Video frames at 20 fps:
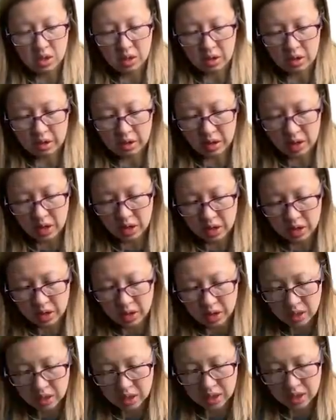All right,
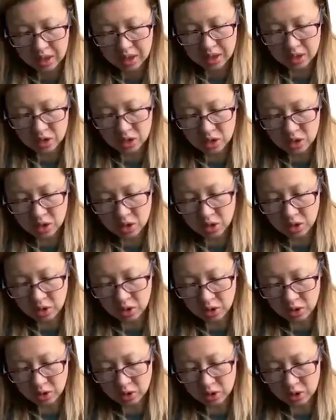it's
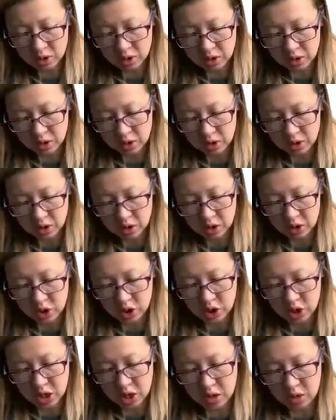not
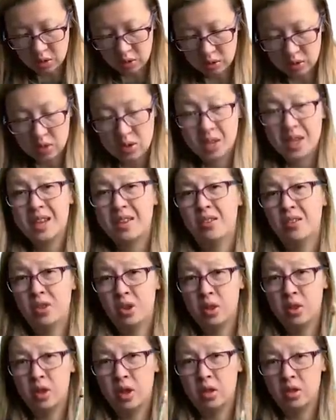shareholders, even
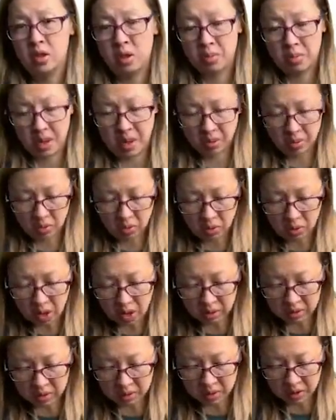though they're the people who
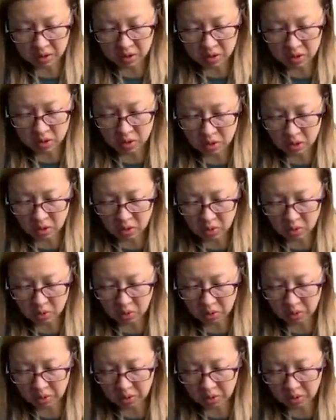ultimately use our audit